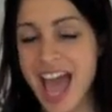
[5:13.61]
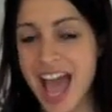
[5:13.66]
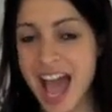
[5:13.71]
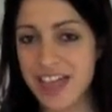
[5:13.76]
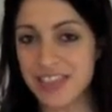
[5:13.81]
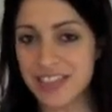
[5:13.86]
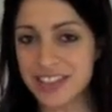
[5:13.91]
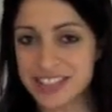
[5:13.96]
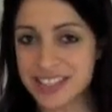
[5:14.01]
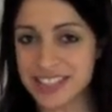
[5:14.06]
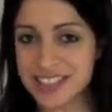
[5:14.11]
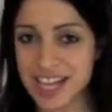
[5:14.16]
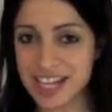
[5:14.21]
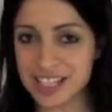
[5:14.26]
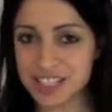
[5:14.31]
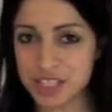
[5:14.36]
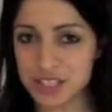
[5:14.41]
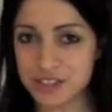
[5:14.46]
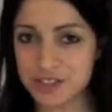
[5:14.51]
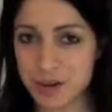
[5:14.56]
And this is
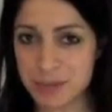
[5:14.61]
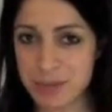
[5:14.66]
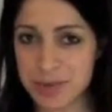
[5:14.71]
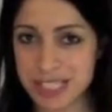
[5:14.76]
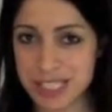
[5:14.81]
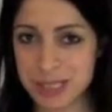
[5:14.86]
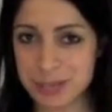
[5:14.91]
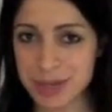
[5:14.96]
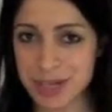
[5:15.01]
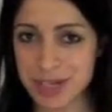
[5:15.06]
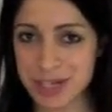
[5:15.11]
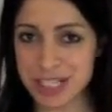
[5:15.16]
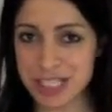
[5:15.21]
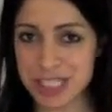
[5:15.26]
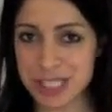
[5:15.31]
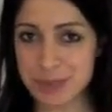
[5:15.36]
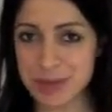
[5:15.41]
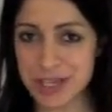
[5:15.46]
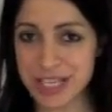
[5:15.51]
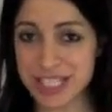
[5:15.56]
actually from
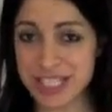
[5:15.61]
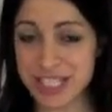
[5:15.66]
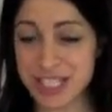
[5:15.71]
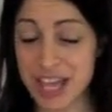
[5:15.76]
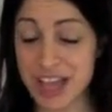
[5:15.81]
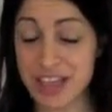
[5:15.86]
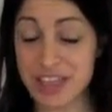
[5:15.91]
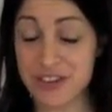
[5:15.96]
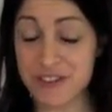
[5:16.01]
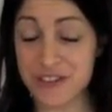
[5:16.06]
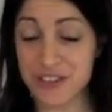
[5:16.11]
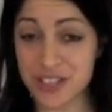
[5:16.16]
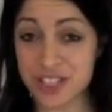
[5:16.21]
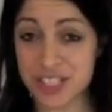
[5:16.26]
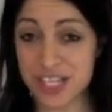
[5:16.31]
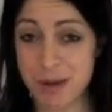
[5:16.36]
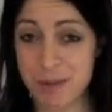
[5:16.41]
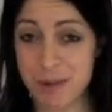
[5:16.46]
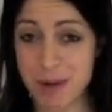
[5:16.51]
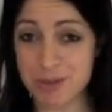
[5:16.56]
experience, because the
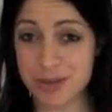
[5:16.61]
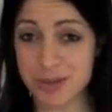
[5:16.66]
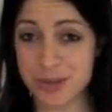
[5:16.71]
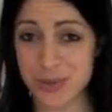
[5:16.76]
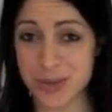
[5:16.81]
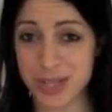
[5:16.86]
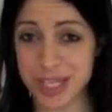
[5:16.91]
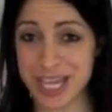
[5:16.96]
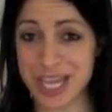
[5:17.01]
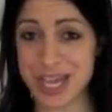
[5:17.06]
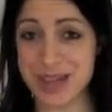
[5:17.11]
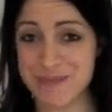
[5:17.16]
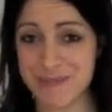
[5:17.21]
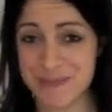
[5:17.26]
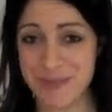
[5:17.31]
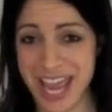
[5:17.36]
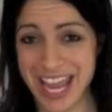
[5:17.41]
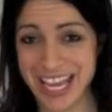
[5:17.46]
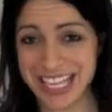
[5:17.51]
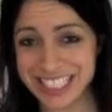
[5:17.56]
first time I was really
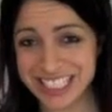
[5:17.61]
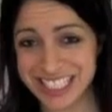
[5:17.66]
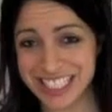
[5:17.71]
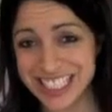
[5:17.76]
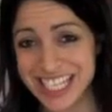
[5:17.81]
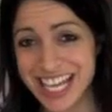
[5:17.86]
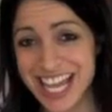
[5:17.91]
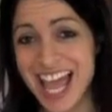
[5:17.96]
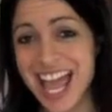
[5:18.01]
impatient